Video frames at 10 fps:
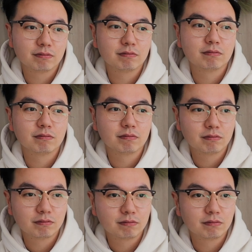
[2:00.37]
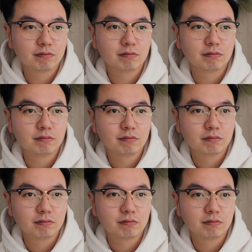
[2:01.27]

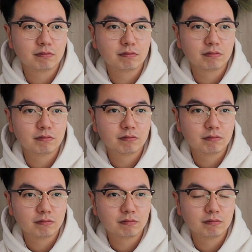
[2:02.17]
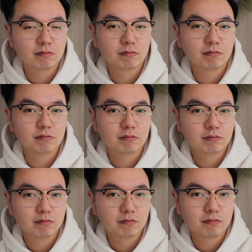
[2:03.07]

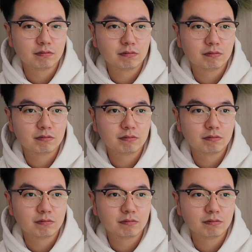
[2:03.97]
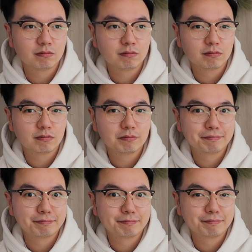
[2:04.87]

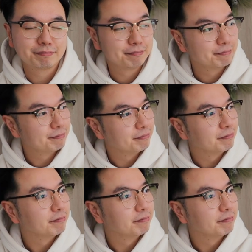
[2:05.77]
This person isn't speaking.